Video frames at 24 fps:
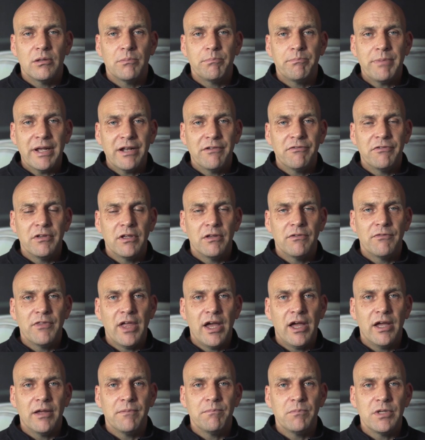benefit of
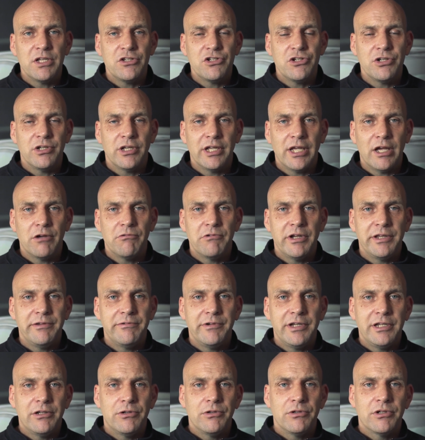that is you can get a
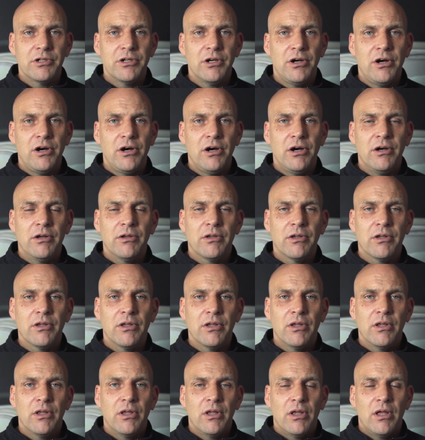really good car
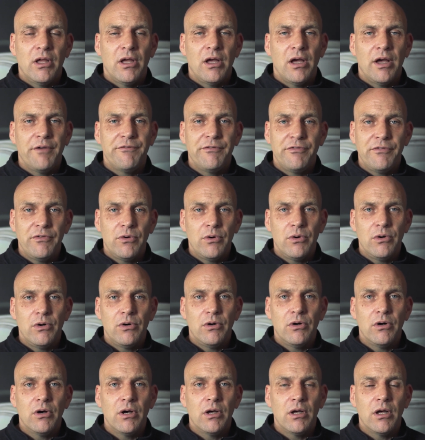
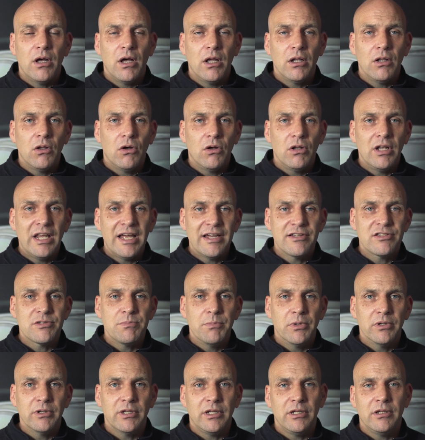for a lot less
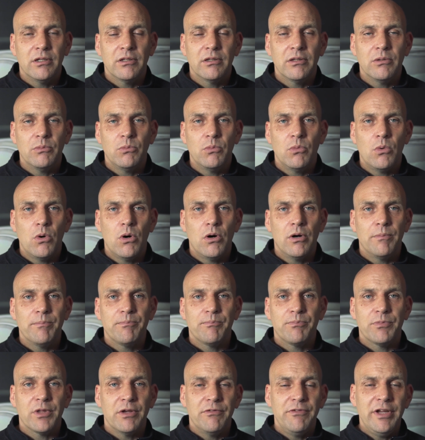money than what
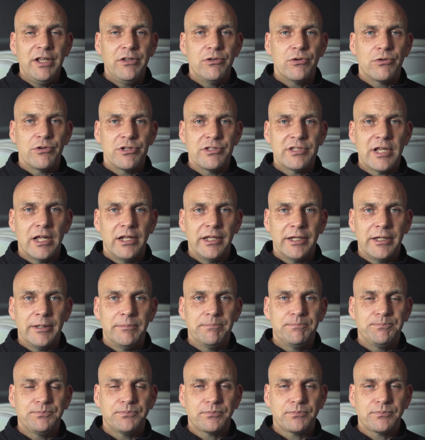a vendor is selling it.